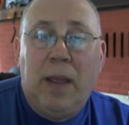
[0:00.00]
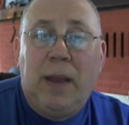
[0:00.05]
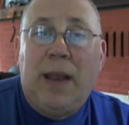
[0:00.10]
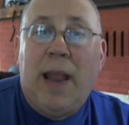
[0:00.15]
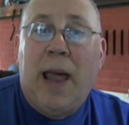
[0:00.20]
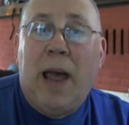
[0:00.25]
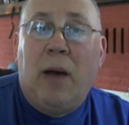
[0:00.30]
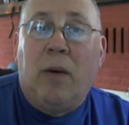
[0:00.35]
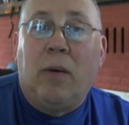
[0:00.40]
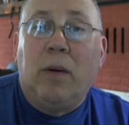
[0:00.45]

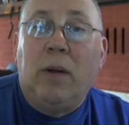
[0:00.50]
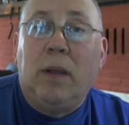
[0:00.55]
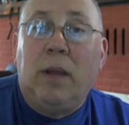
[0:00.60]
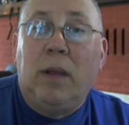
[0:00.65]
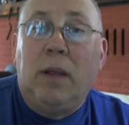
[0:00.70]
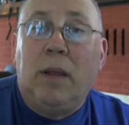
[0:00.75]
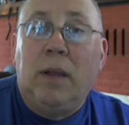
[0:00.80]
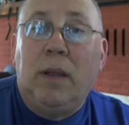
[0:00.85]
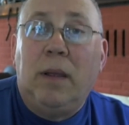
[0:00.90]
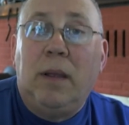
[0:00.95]
Now,
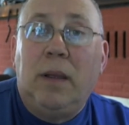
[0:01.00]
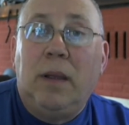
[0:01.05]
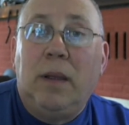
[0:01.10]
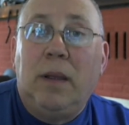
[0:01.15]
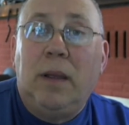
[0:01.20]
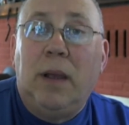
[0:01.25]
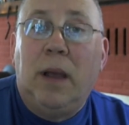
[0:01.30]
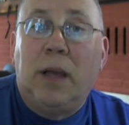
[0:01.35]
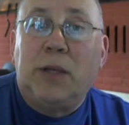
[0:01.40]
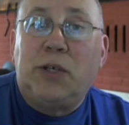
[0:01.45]

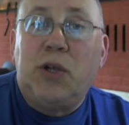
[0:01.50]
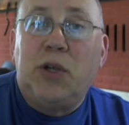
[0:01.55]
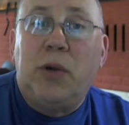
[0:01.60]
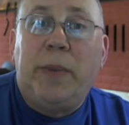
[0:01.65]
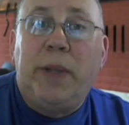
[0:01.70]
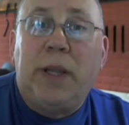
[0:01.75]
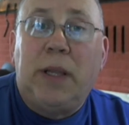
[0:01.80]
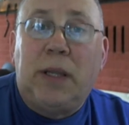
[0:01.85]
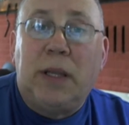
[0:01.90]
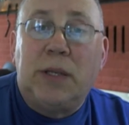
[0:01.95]

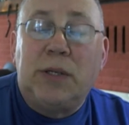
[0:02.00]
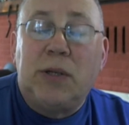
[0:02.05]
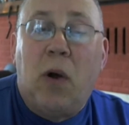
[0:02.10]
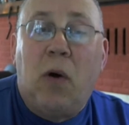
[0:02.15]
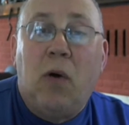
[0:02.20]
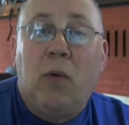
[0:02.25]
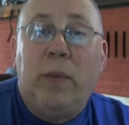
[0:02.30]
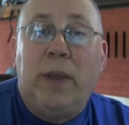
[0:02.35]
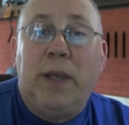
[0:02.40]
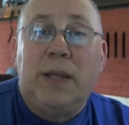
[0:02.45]
assuming that this home